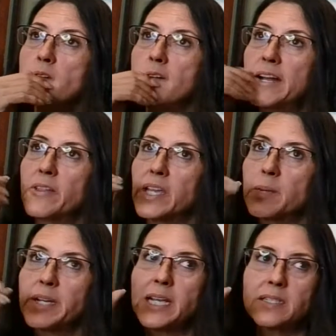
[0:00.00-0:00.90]
I don't think
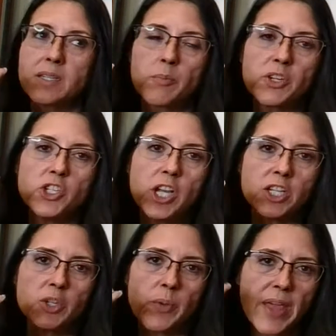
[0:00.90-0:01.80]
anybody has an
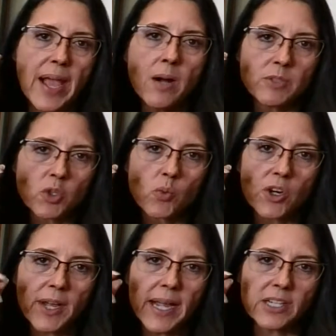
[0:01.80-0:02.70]
appreciation with how much
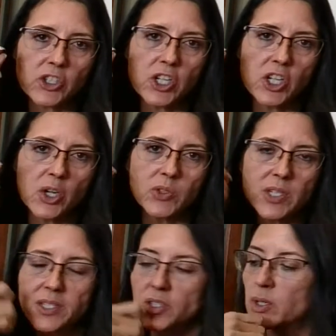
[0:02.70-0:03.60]
work actually goes
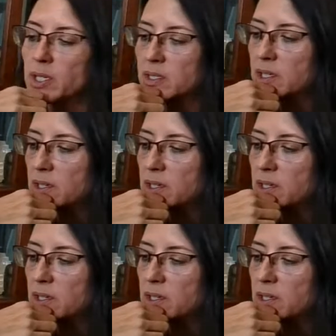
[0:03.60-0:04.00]
into it,